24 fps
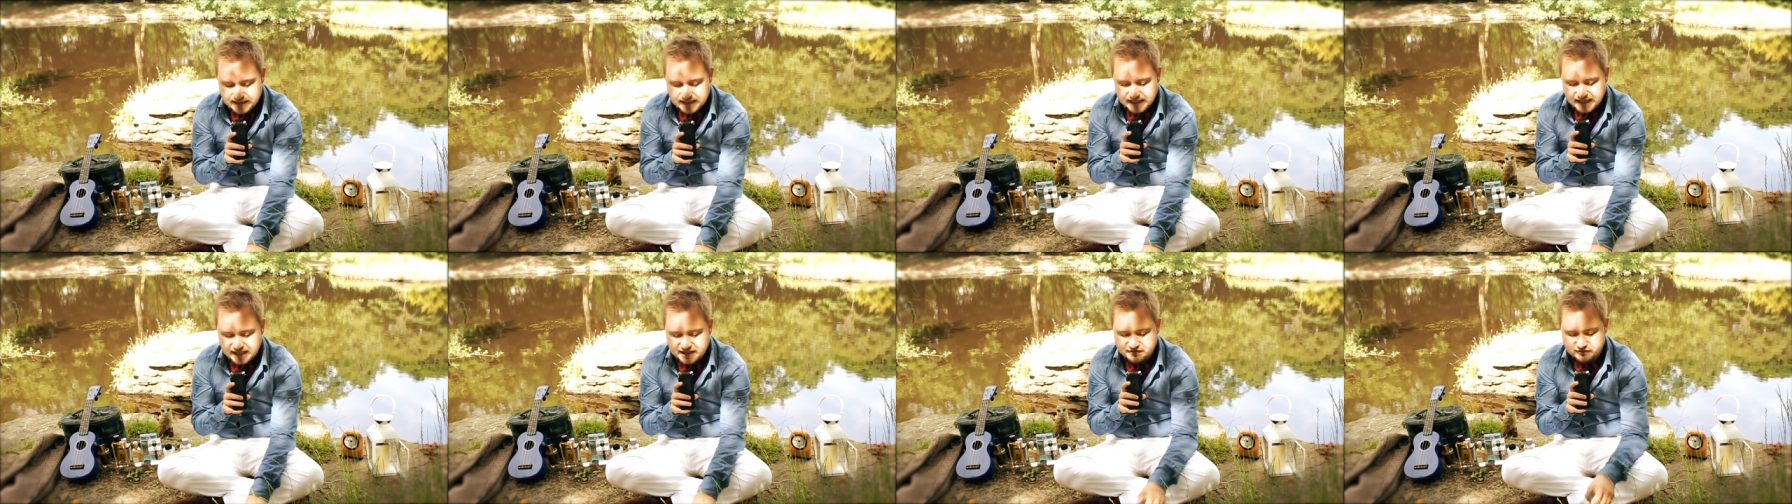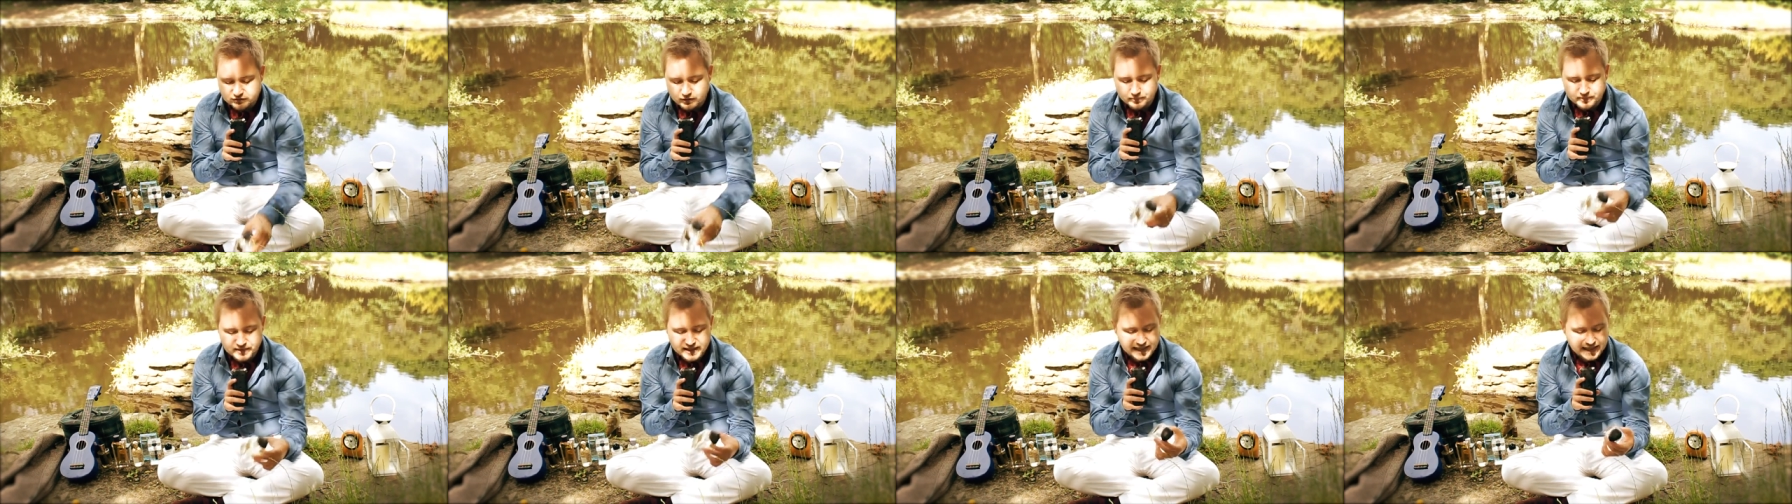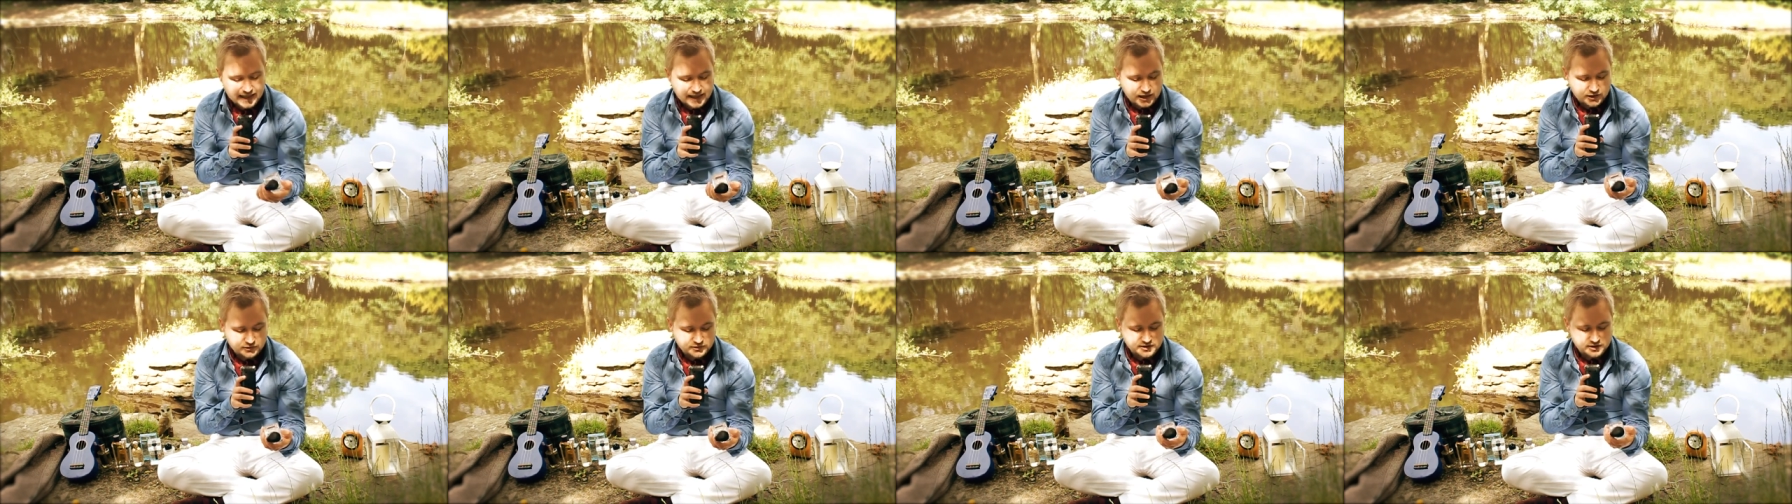It's from the
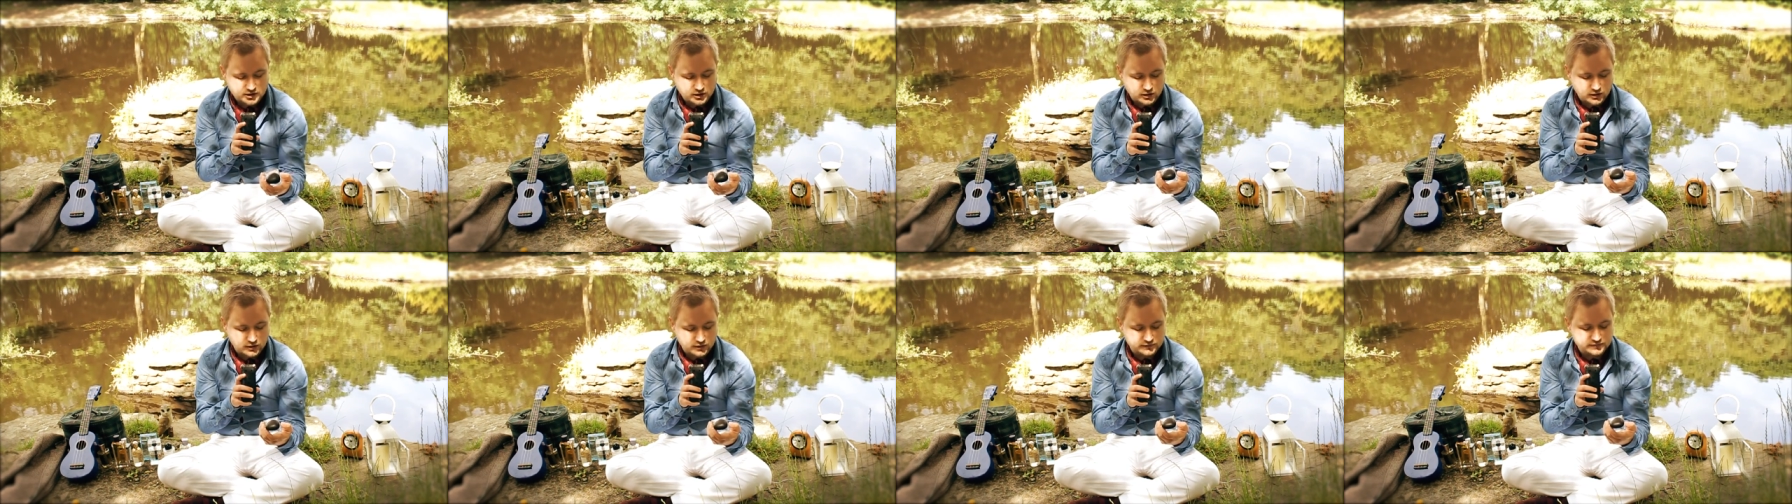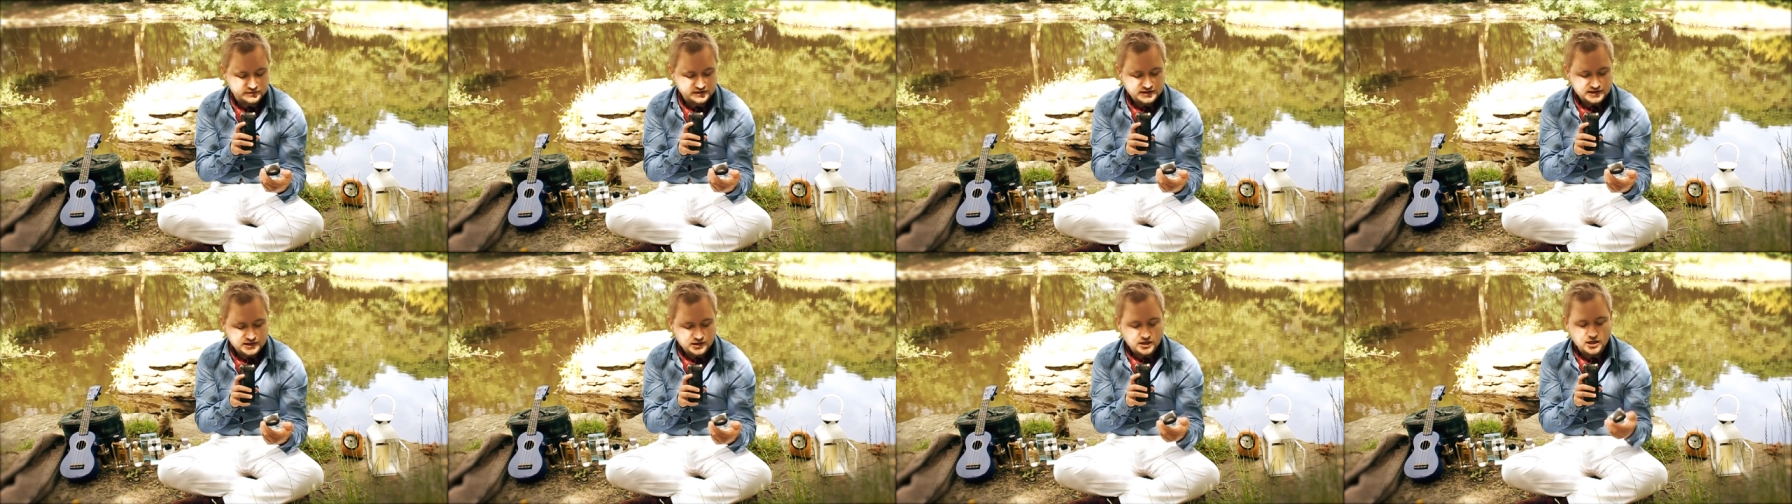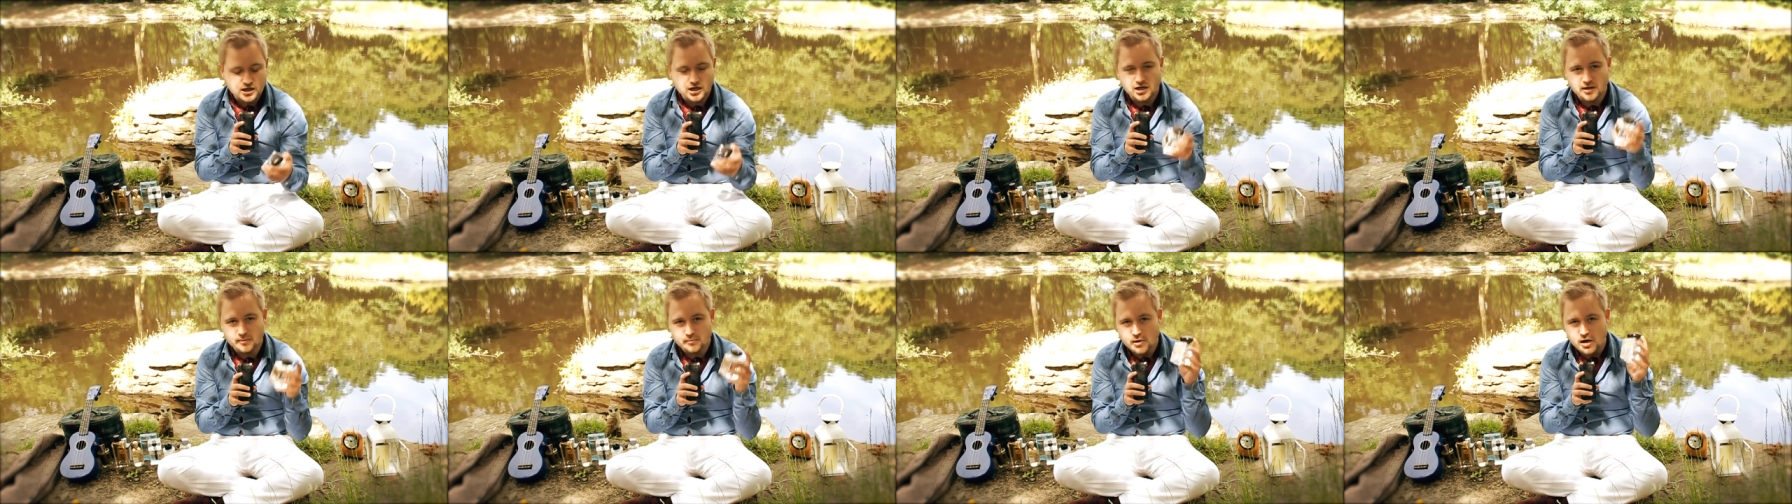house of
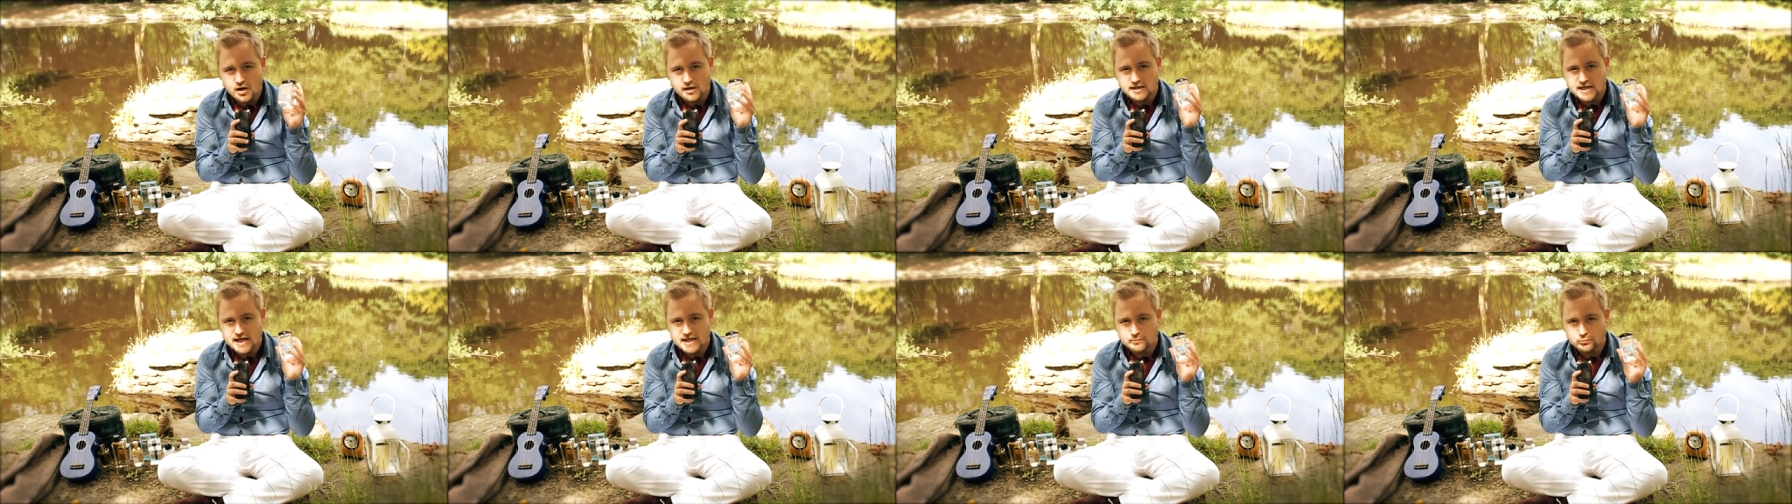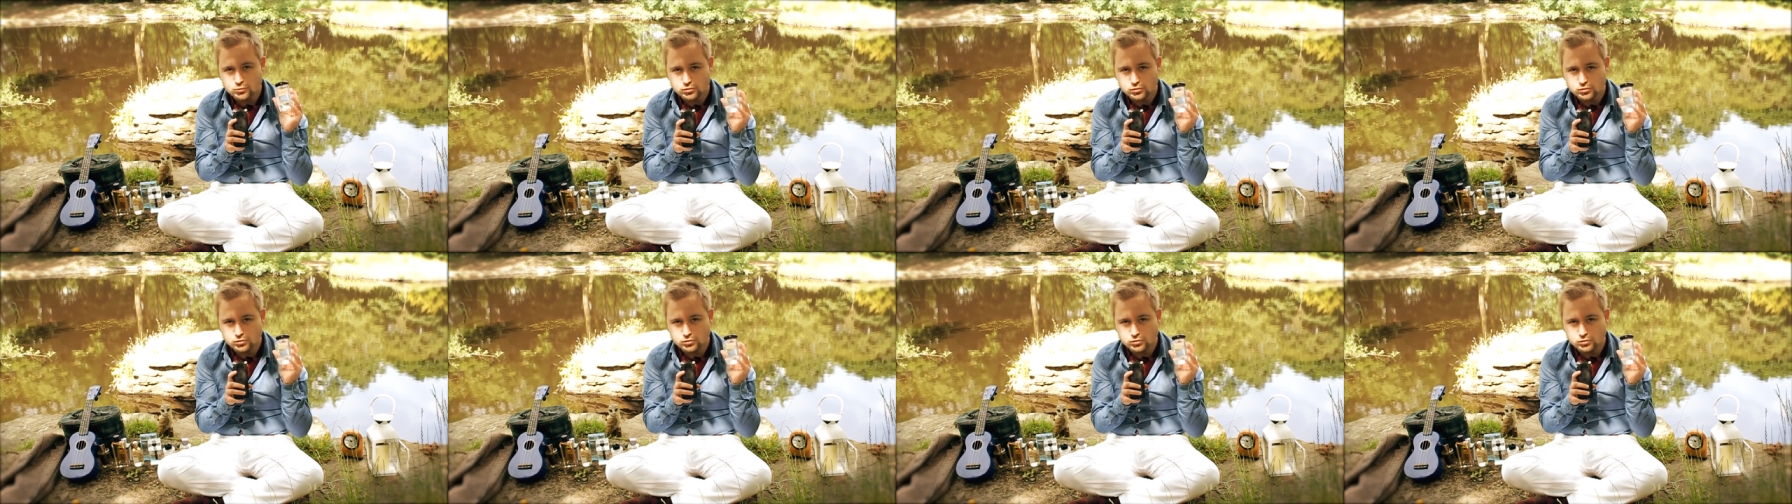Armani